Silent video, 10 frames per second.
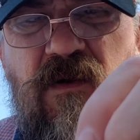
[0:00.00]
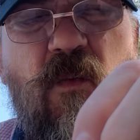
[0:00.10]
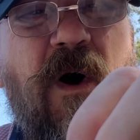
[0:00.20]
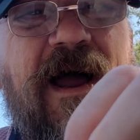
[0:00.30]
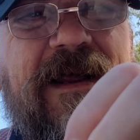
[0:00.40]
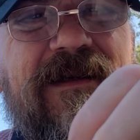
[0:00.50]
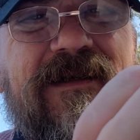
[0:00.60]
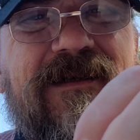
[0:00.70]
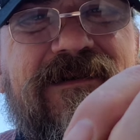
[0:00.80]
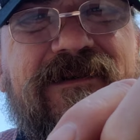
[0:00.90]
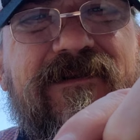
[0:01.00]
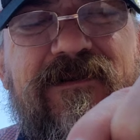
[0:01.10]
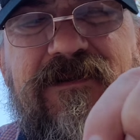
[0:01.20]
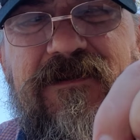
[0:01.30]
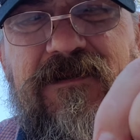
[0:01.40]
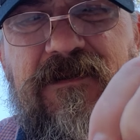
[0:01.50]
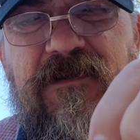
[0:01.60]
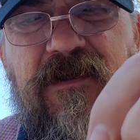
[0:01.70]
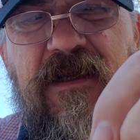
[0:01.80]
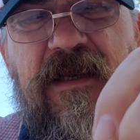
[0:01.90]
wine colored.
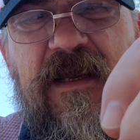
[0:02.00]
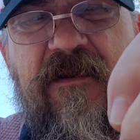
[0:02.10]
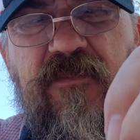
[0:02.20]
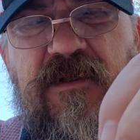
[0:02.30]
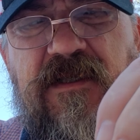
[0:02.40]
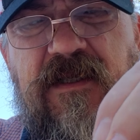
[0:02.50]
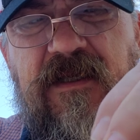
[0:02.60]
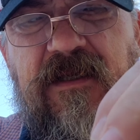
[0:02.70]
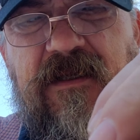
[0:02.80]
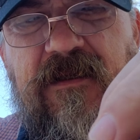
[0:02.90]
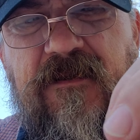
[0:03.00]
It was the